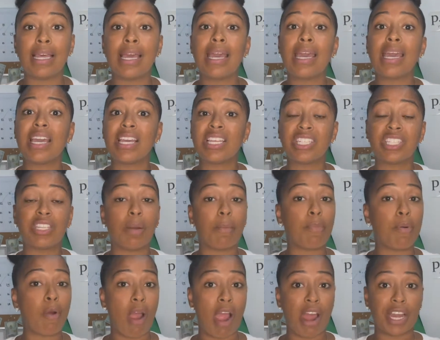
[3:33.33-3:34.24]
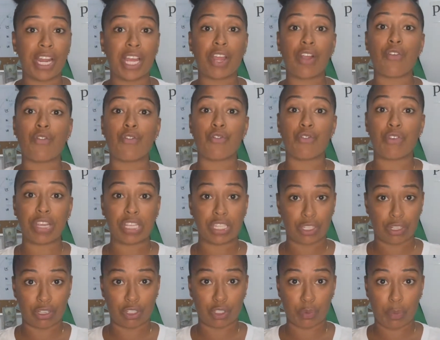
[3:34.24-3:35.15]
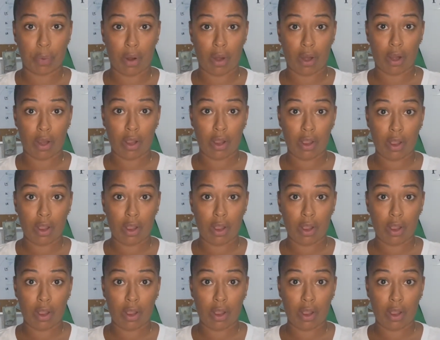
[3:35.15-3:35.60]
is the product research part.